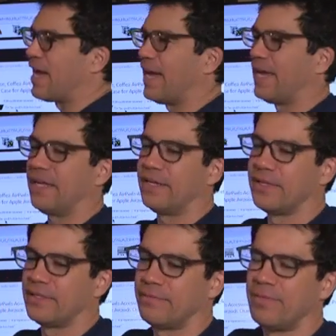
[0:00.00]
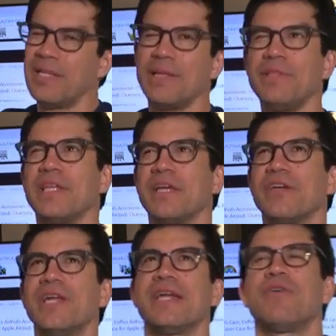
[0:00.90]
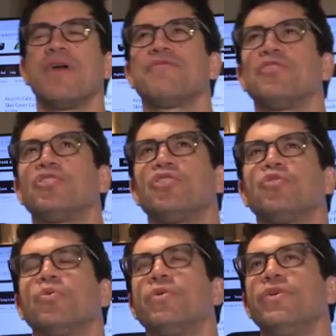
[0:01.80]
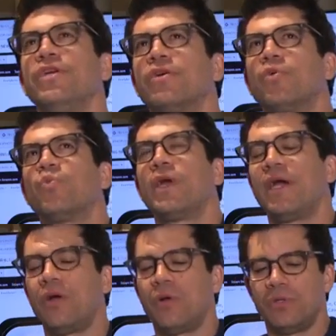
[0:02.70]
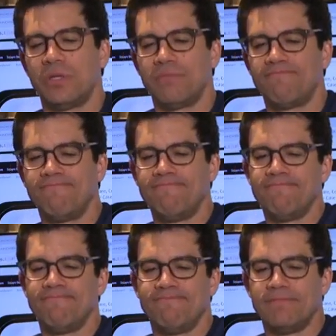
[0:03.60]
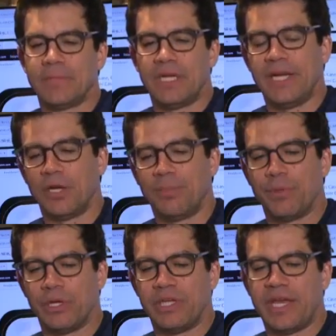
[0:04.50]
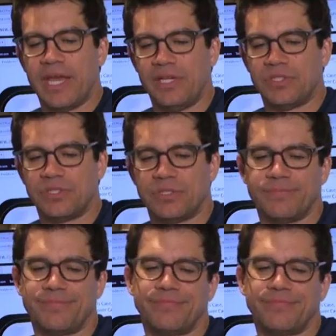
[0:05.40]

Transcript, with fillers: I, well, let me think. Can I craft a story around an AirPod case?